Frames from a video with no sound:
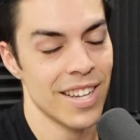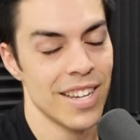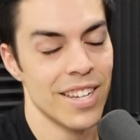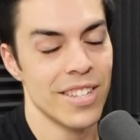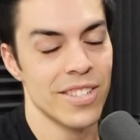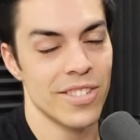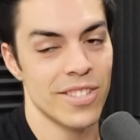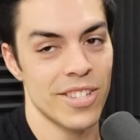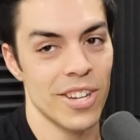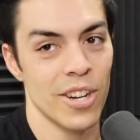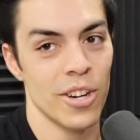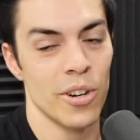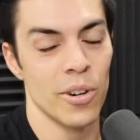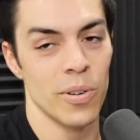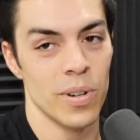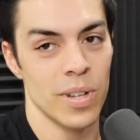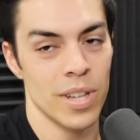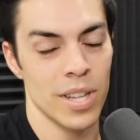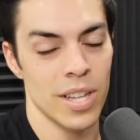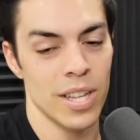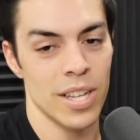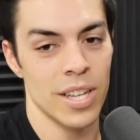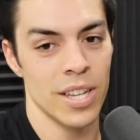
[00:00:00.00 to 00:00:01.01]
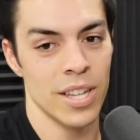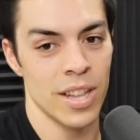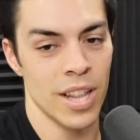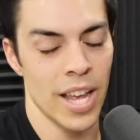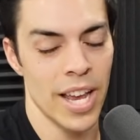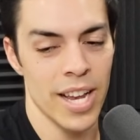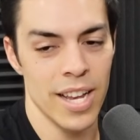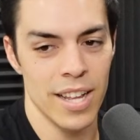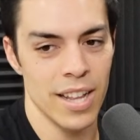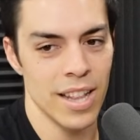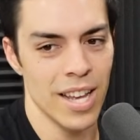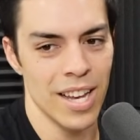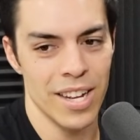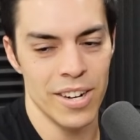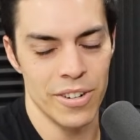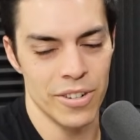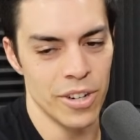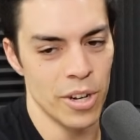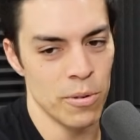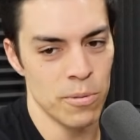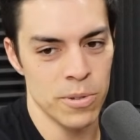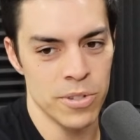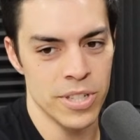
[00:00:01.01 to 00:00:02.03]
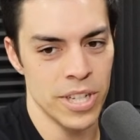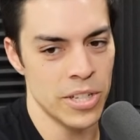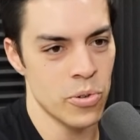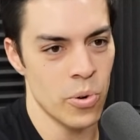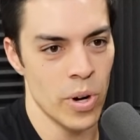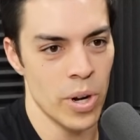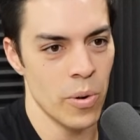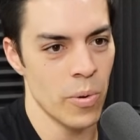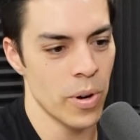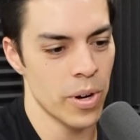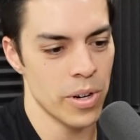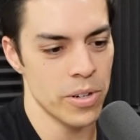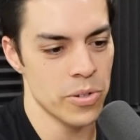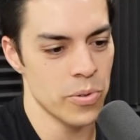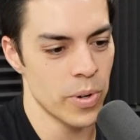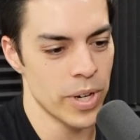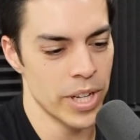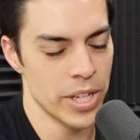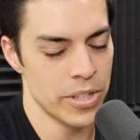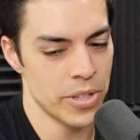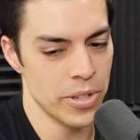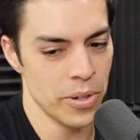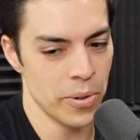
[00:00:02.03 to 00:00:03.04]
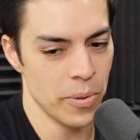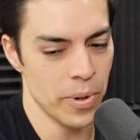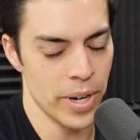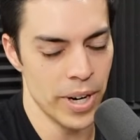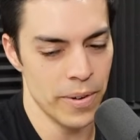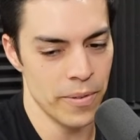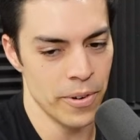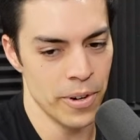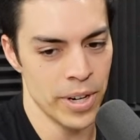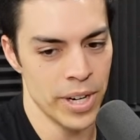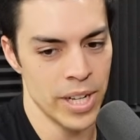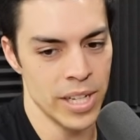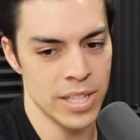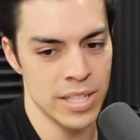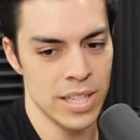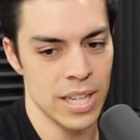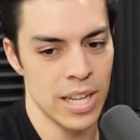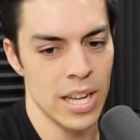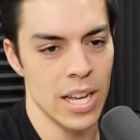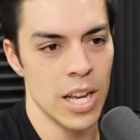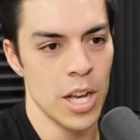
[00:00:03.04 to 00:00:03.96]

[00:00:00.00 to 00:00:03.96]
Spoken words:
So like, I don't know, we'll say 21 or 22, whatever it is.